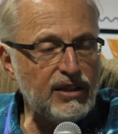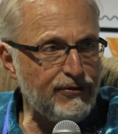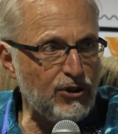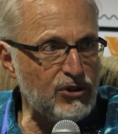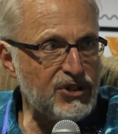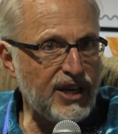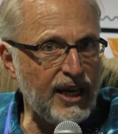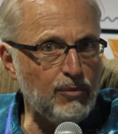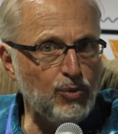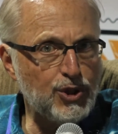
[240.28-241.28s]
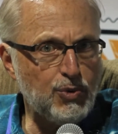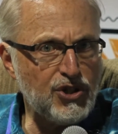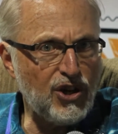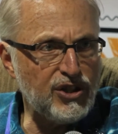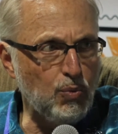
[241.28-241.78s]
the first game, which was
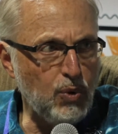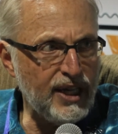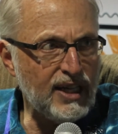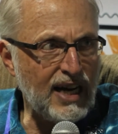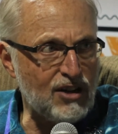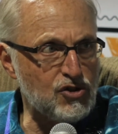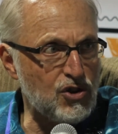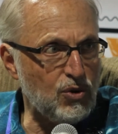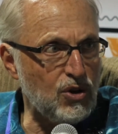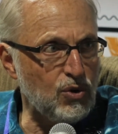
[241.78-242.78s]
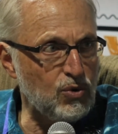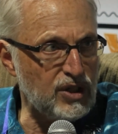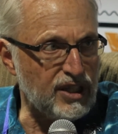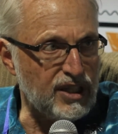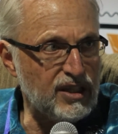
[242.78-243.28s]
on the Wii console
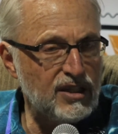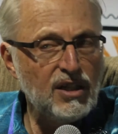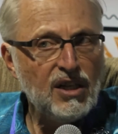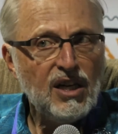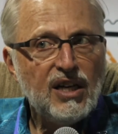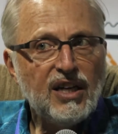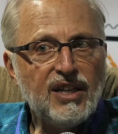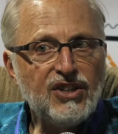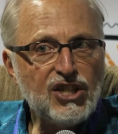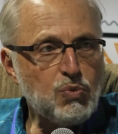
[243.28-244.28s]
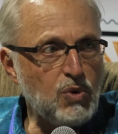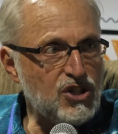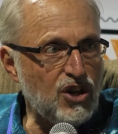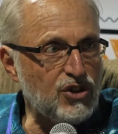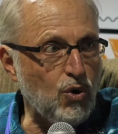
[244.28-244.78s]
only, this one's
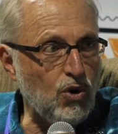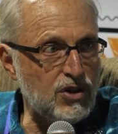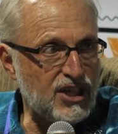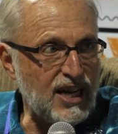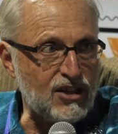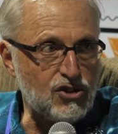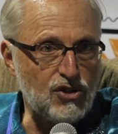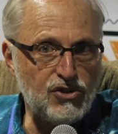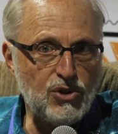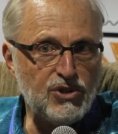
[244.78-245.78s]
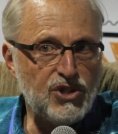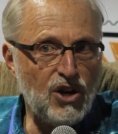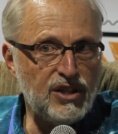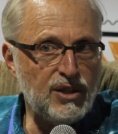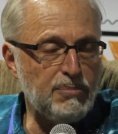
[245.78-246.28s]
on all the consoles. So it's
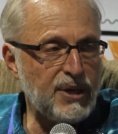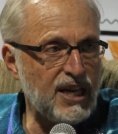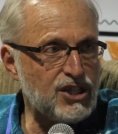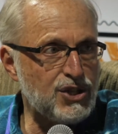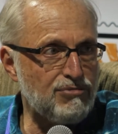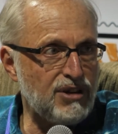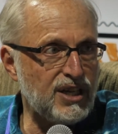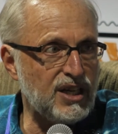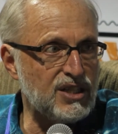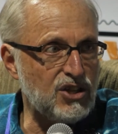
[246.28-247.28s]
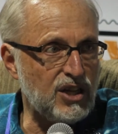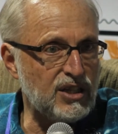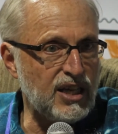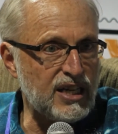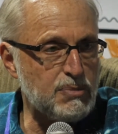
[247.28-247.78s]
on the PS3, it's on
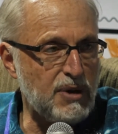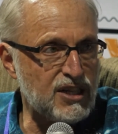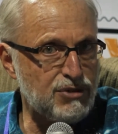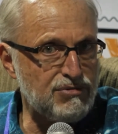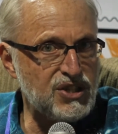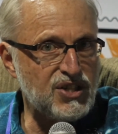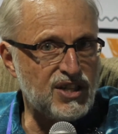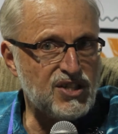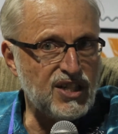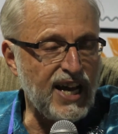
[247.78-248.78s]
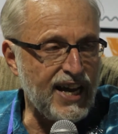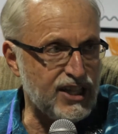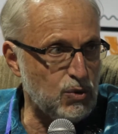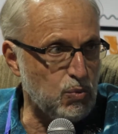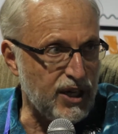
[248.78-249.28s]
the Xbox 360,
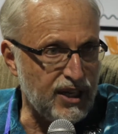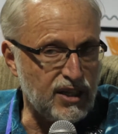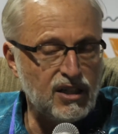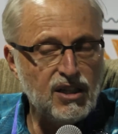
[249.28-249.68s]
and the Wii.